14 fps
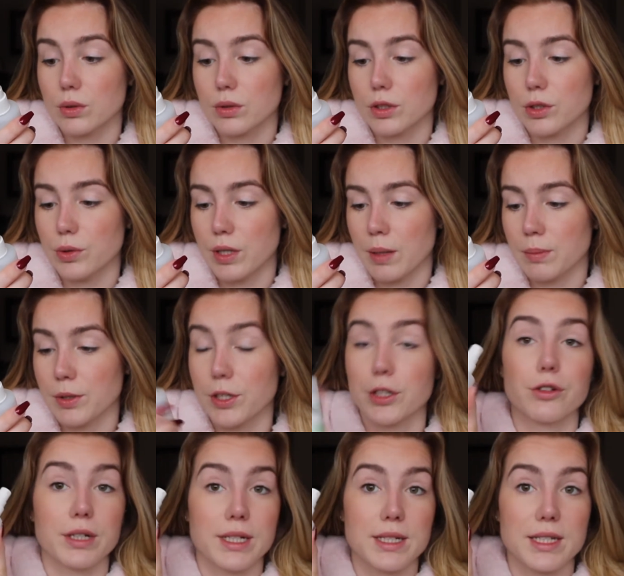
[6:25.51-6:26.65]
Cucumber and
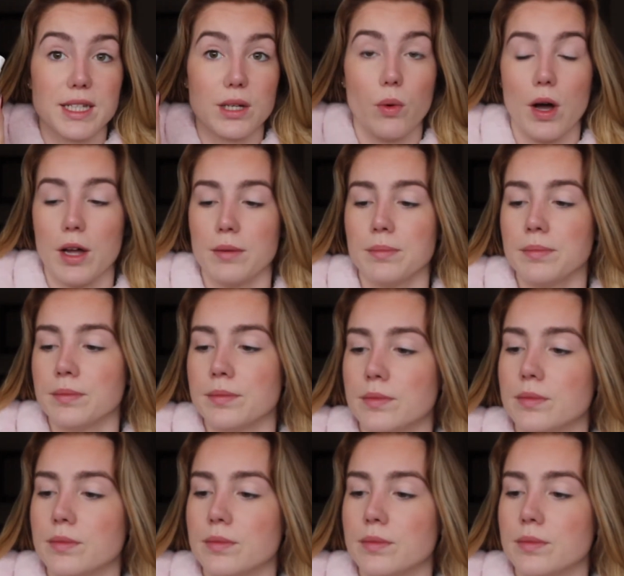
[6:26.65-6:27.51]
Green Tea one.